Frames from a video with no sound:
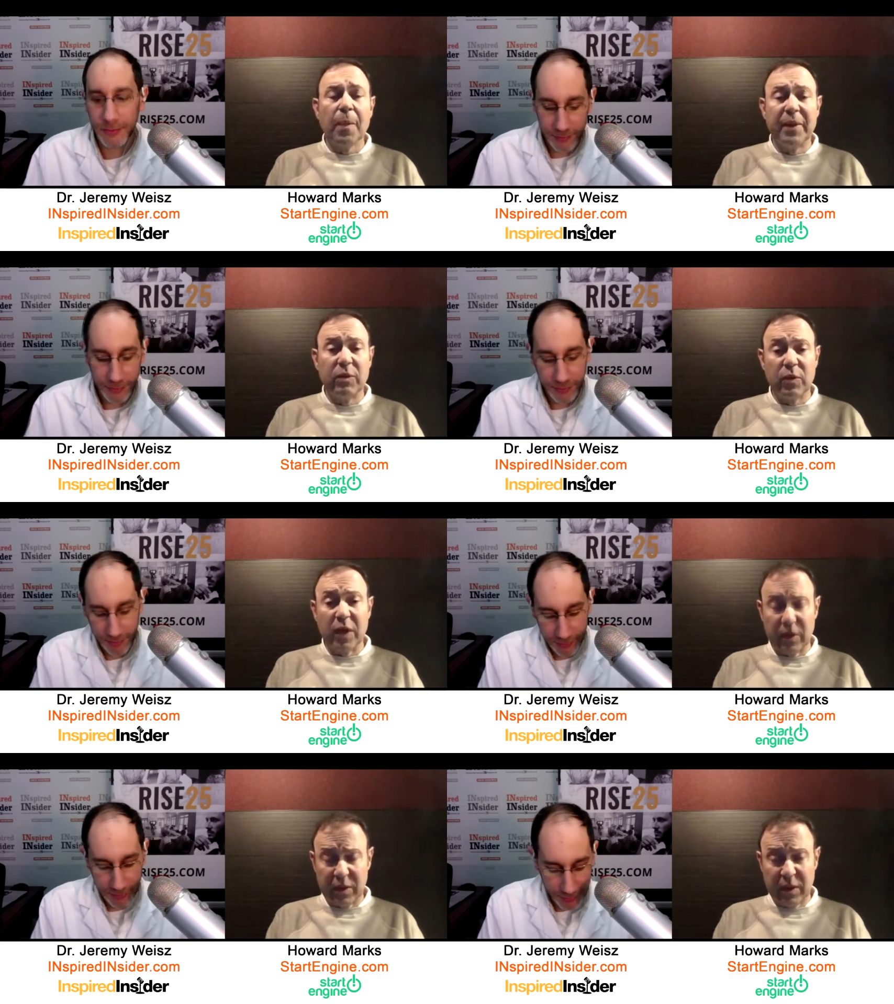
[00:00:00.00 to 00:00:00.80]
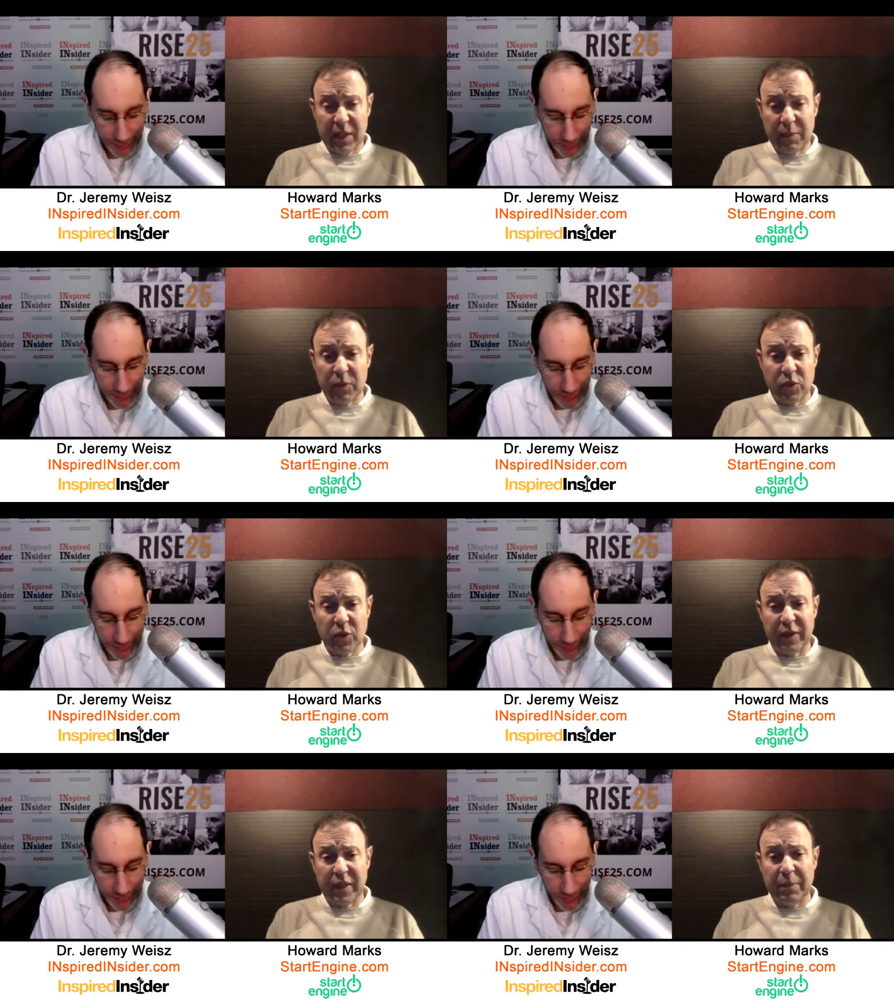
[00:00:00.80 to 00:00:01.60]
Speaker 1: They would rather keep
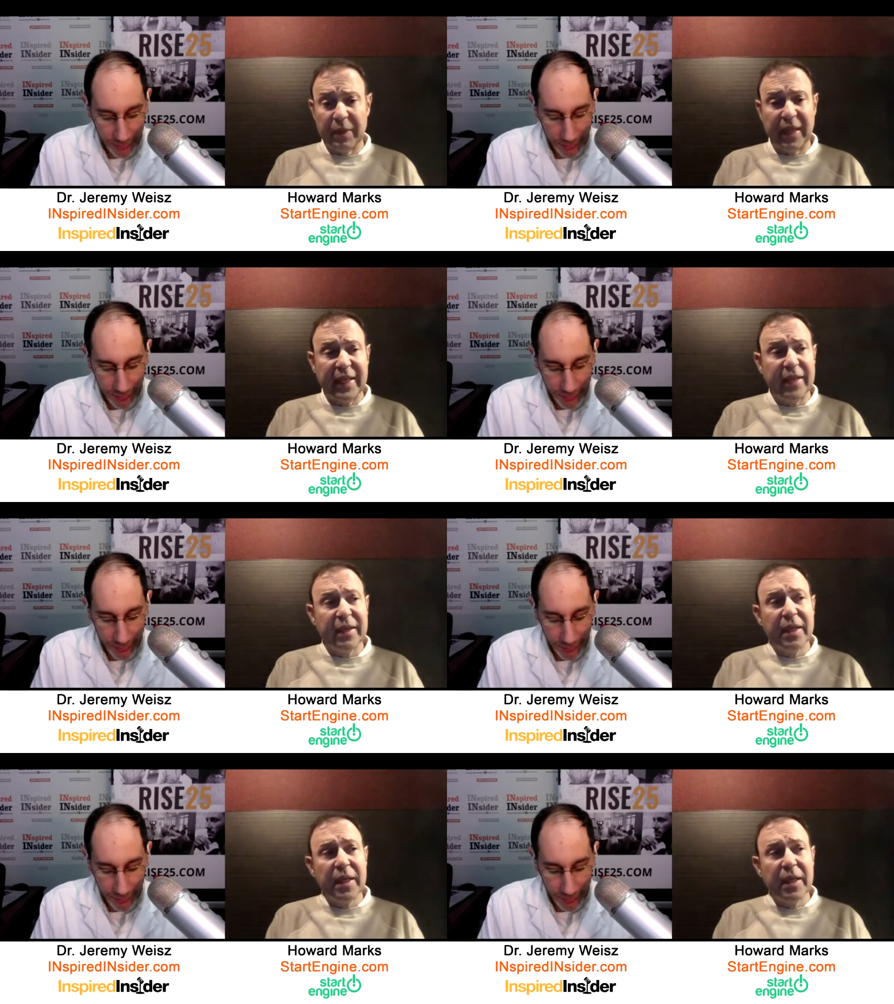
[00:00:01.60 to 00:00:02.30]
control of their company. And then